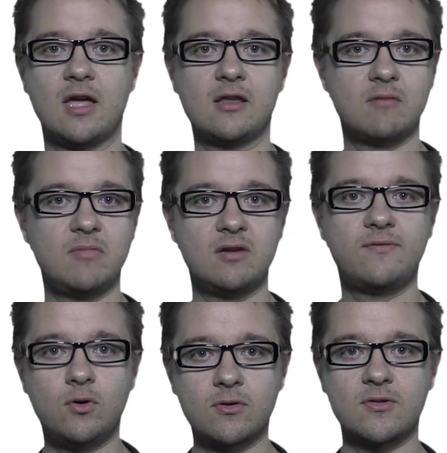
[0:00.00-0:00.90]
and it can be
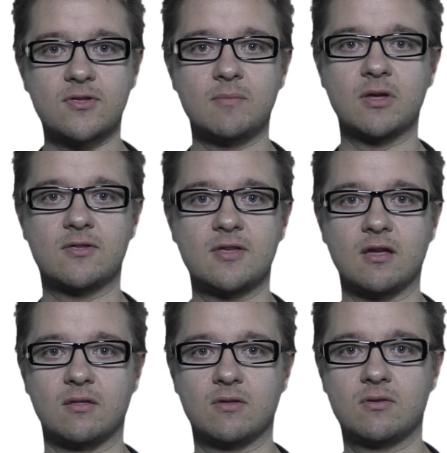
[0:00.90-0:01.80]
enforced to some
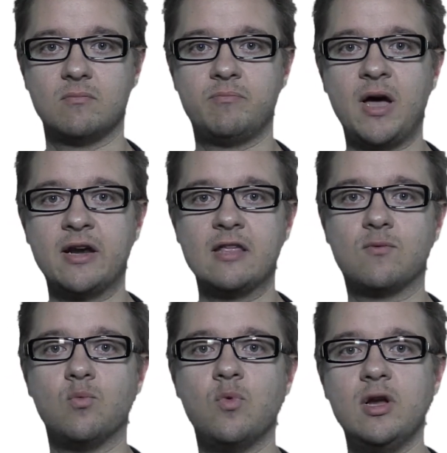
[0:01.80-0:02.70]
extent, but
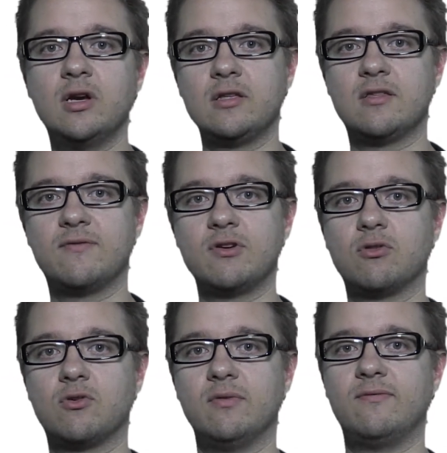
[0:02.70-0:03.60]
it's really
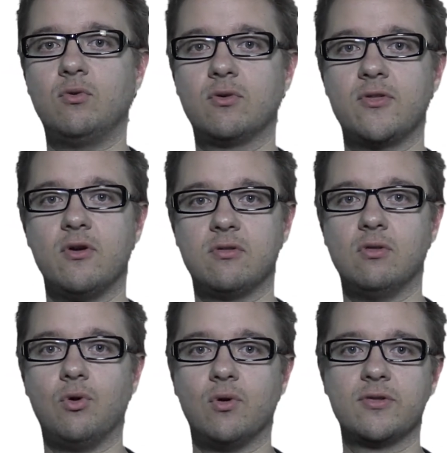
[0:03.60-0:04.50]
difficult to enforce those
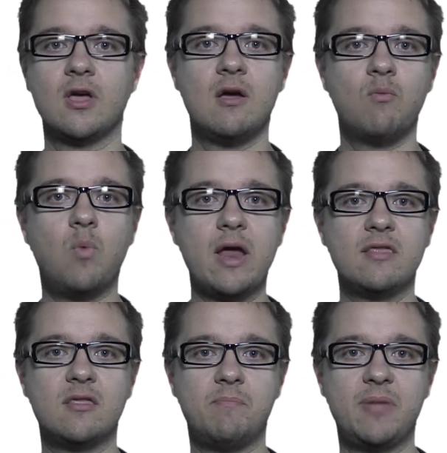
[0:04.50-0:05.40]
laws when the